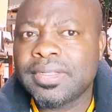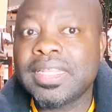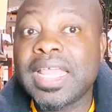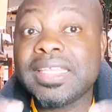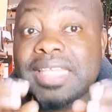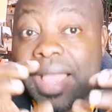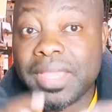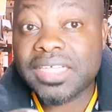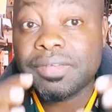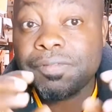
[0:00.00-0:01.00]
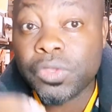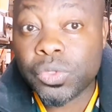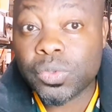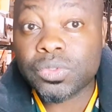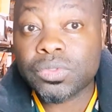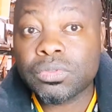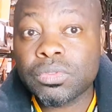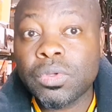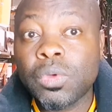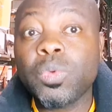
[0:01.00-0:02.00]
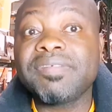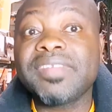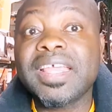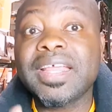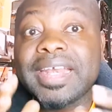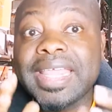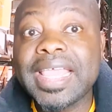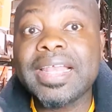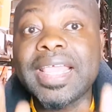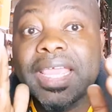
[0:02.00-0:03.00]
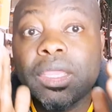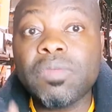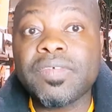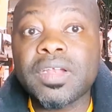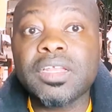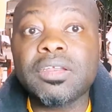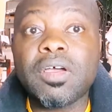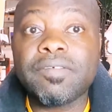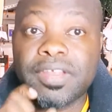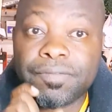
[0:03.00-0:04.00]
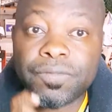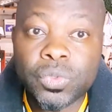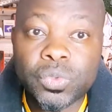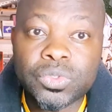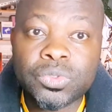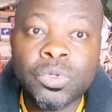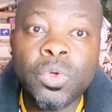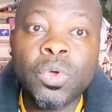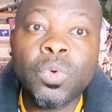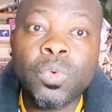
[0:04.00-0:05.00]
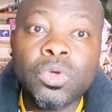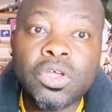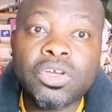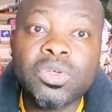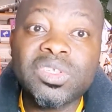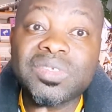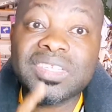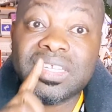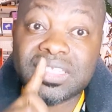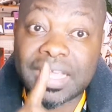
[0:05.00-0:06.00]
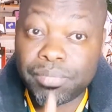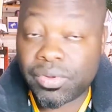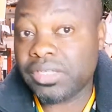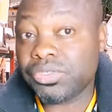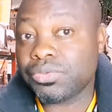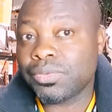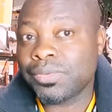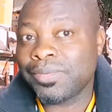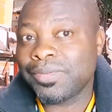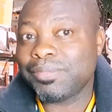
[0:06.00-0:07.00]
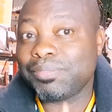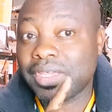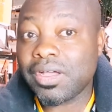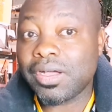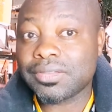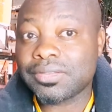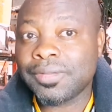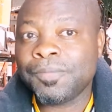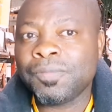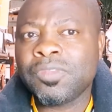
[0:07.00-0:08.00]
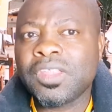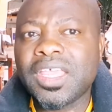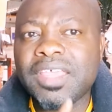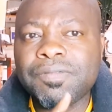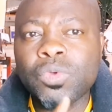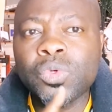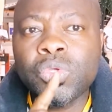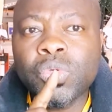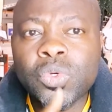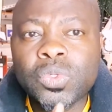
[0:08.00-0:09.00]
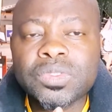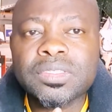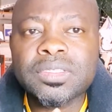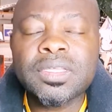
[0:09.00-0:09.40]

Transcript: the damaged fuse with the real equivalent of the fuse, who not going to disappoint you. Because if you use